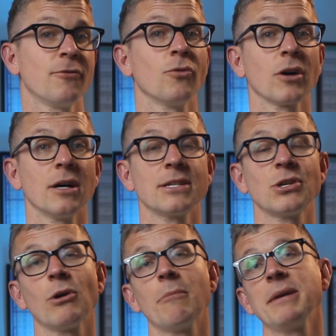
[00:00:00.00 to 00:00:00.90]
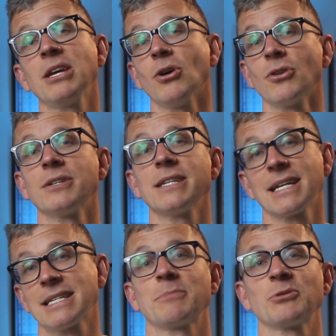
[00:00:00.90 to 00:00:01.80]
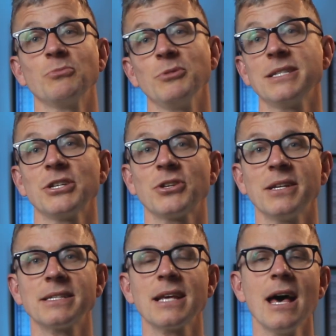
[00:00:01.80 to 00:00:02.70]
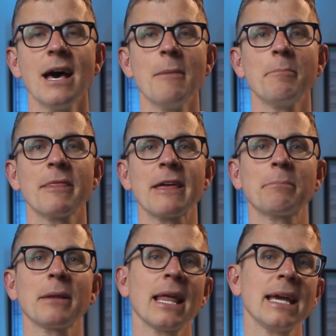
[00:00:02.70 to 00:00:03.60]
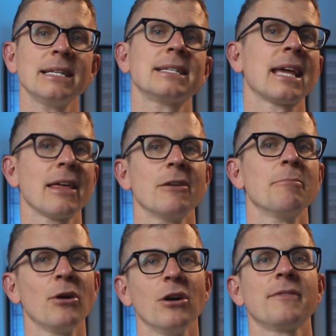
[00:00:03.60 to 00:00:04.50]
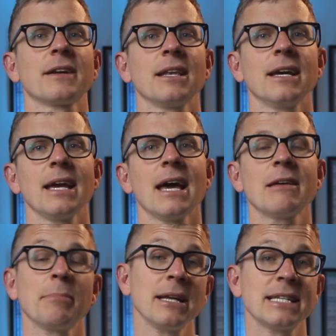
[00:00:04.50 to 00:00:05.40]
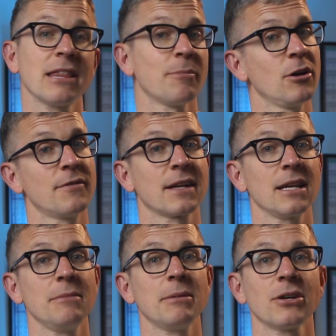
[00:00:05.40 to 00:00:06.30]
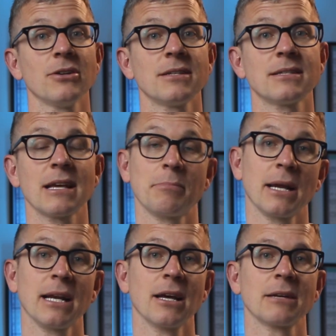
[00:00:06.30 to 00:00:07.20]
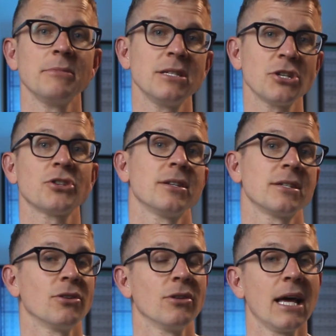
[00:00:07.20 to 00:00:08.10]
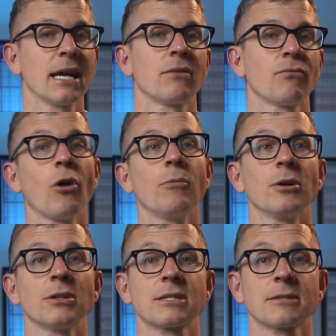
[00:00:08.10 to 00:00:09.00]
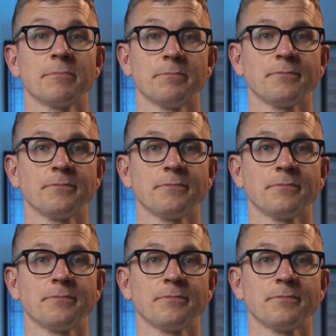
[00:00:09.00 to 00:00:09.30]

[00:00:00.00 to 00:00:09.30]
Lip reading: four guys who are beyond exceptional musicians, but they played together perfectly, and they played together perfectly because they play like musicians, not like robots.